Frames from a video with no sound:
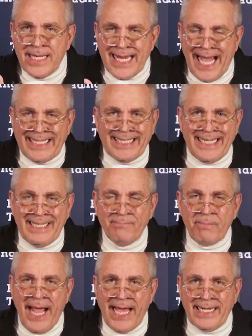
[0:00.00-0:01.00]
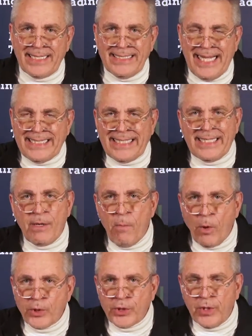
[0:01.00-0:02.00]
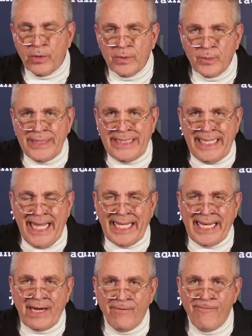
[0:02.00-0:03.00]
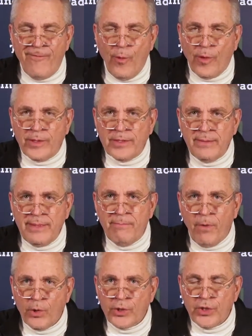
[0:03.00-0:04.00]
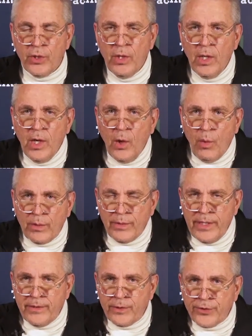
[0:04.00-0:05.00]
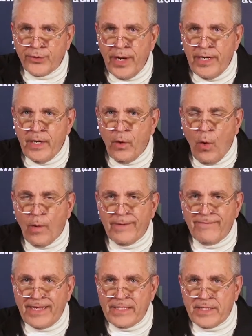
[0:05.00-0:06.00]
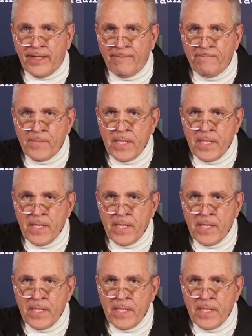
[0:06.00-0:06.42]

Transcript: Not to get panicked, not to get emotional. We cannot afford to be emotional when we're either trading or investing.